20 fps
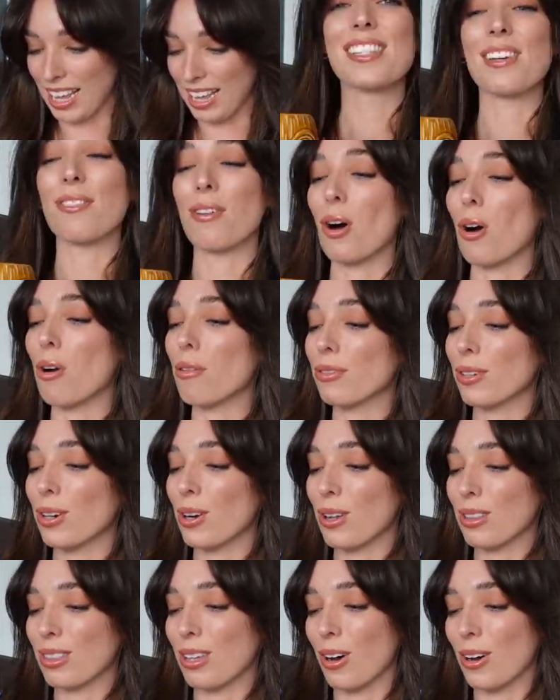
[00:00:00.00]
So,
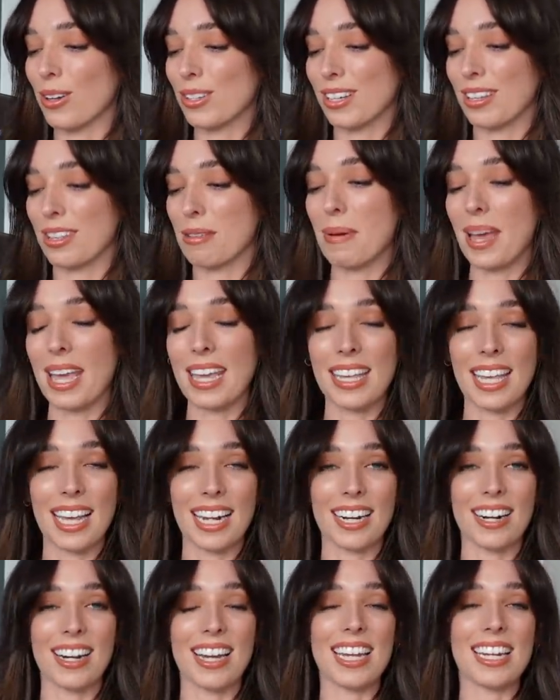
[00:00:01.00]
overall thoughts on the
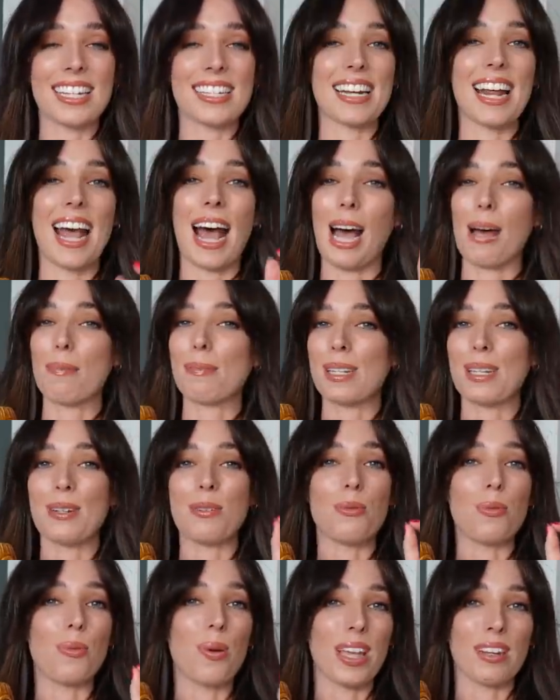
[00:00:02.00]
painkiller. It is an
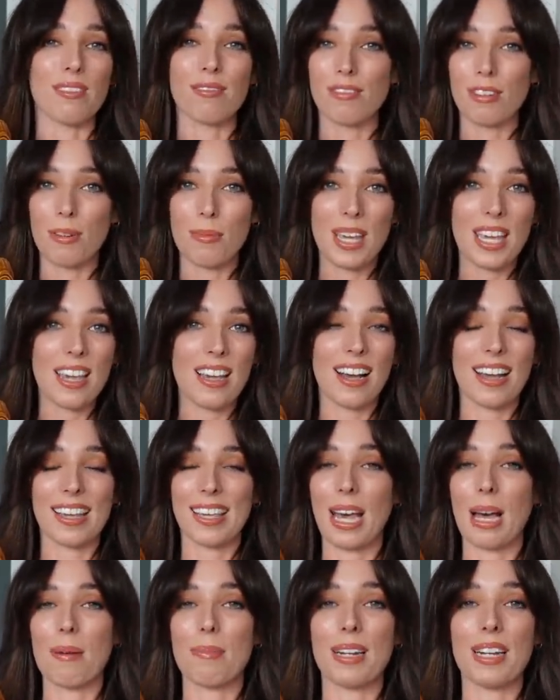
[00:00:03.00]
absolute win for me. I
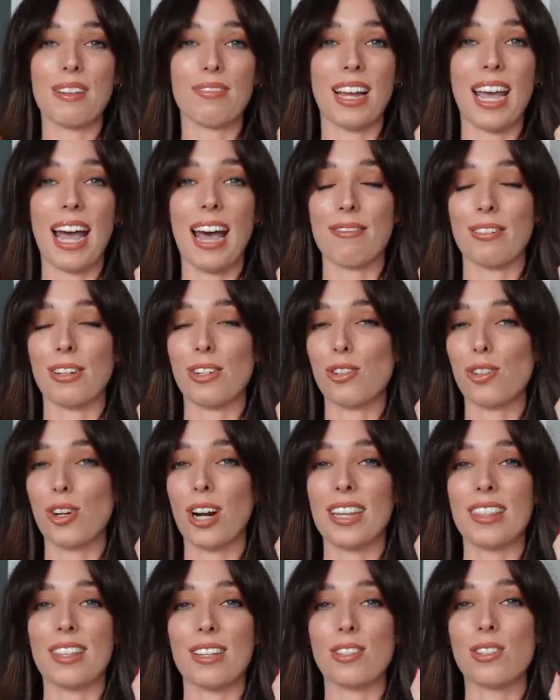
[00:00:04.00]
can't believe I have not
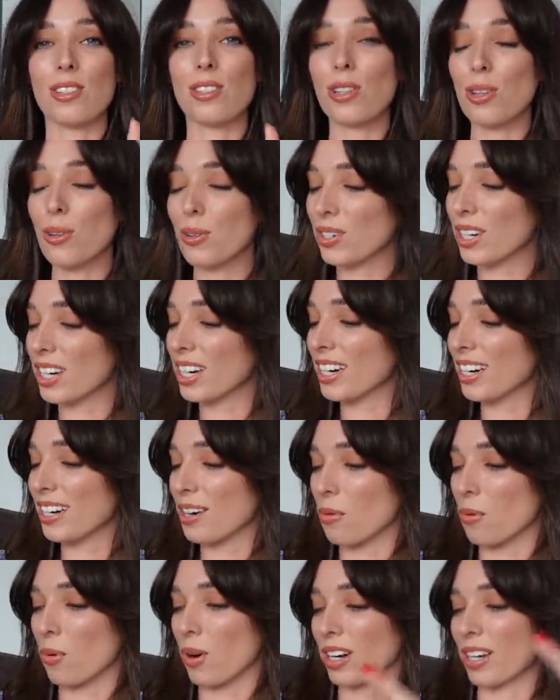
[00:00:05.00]
tried this sooner.
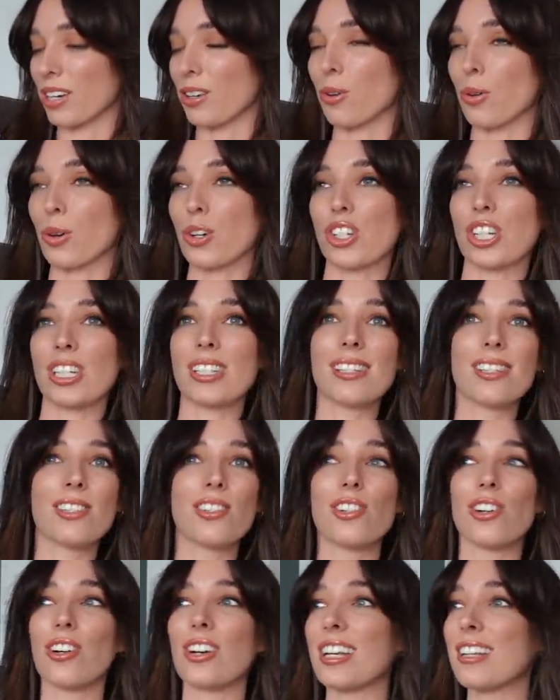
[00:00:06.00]
What a gorgeous,
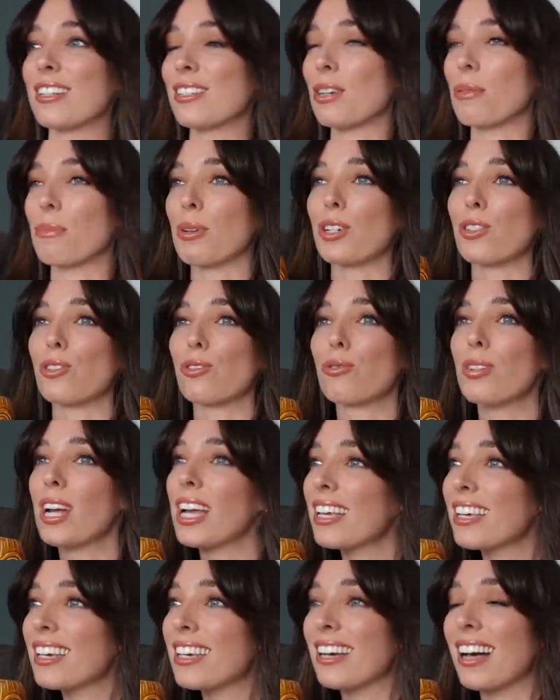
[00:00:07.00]
stunning summer
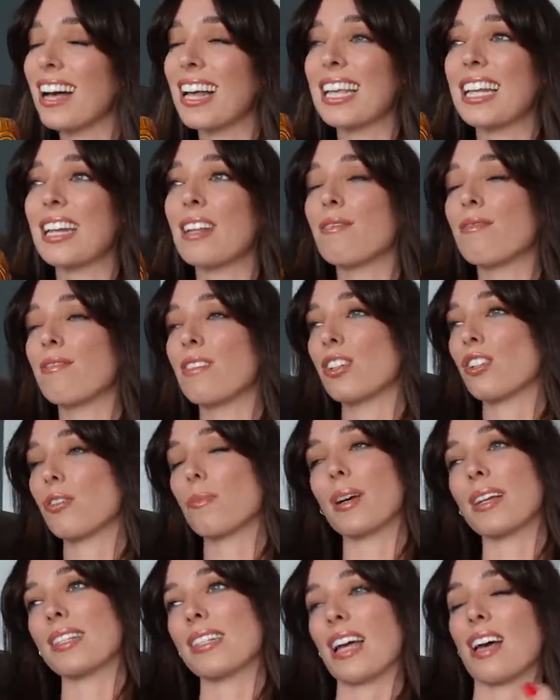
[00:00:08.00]
drink. I can
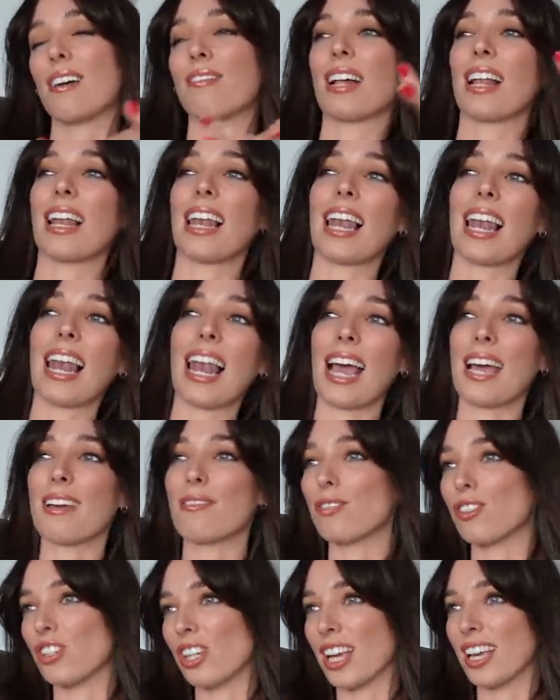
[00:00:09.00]
envision myself
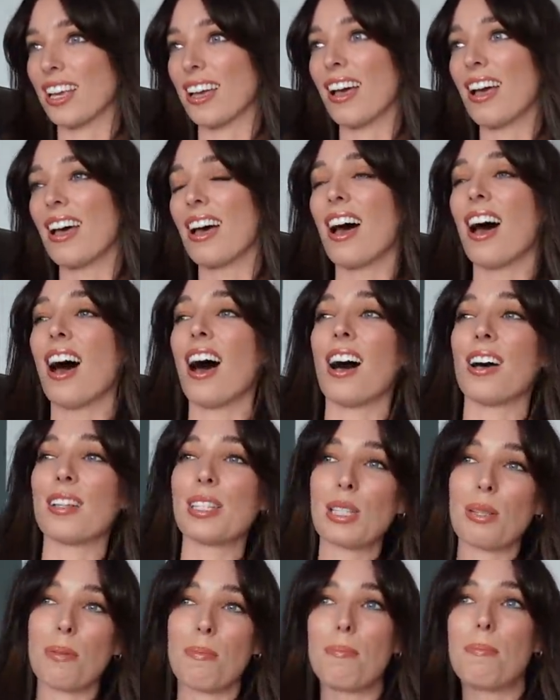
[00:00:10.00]
lounging
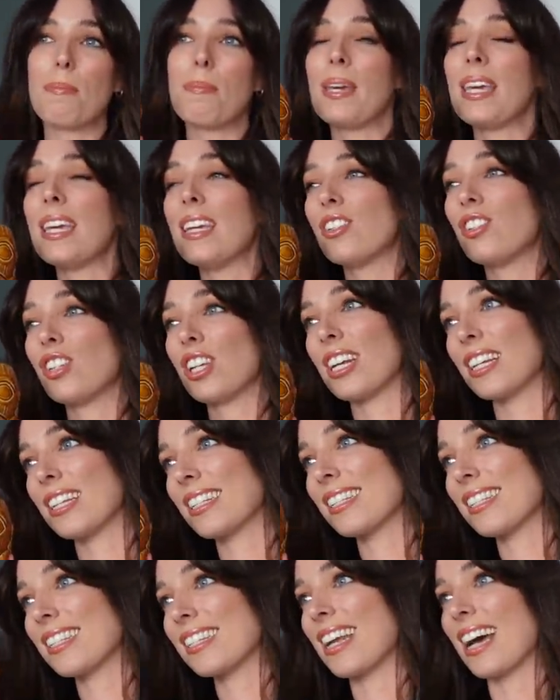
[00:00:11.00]
on some beach in a
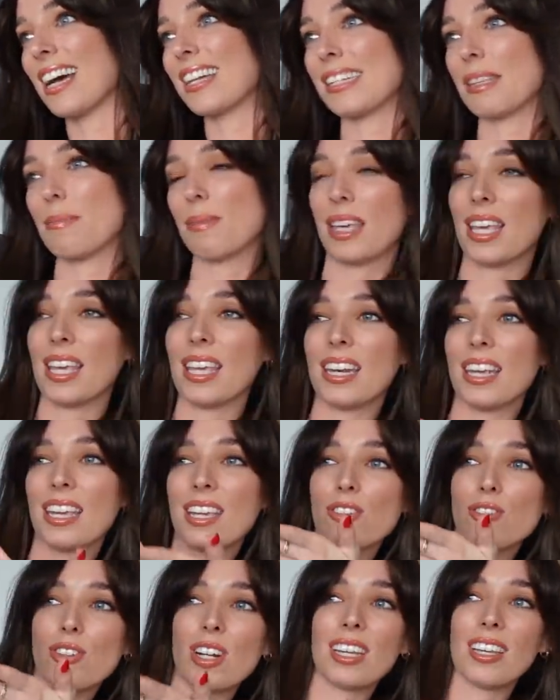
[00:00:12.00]
snazzy
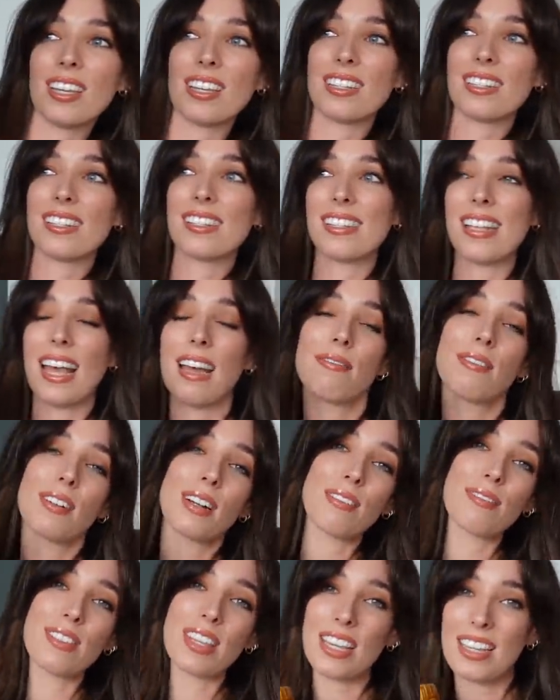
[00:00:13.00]
bikini, drinking
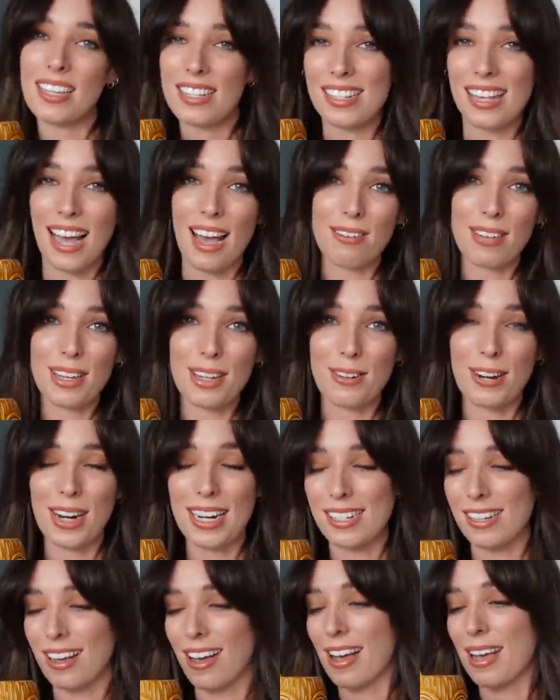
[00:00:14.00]
several of these, having a
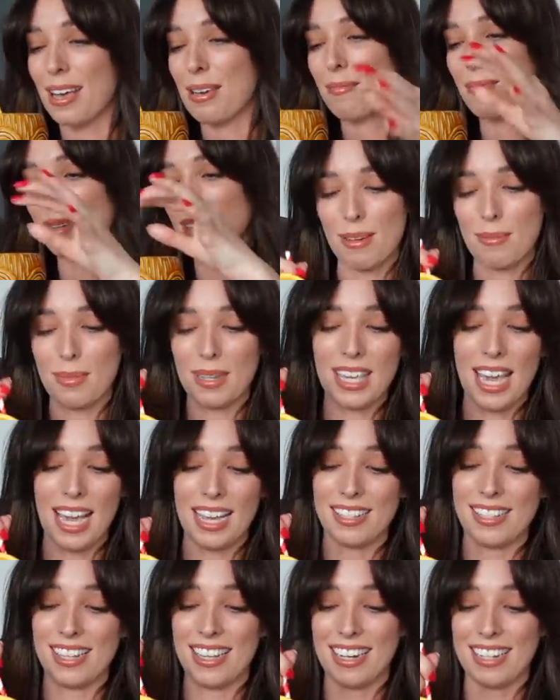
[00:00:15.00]
great time. But
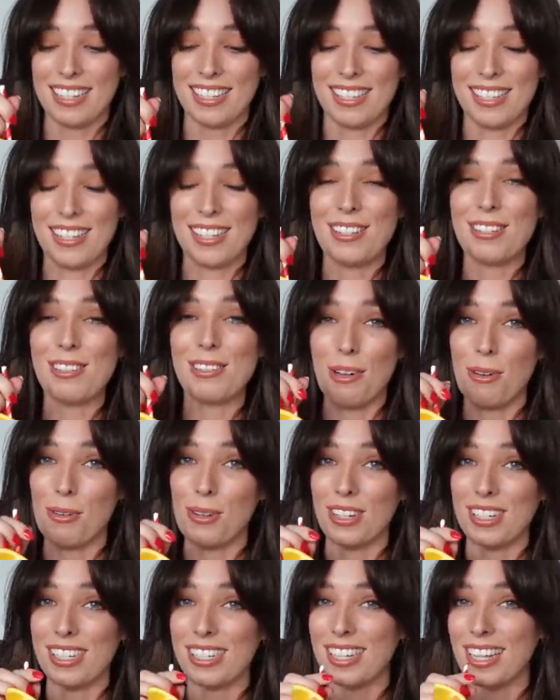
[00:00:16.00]
yes, it is so
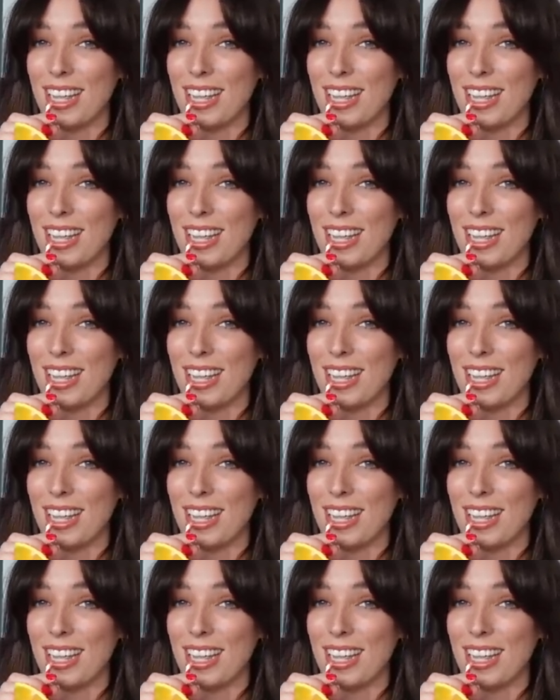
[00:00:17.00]
good.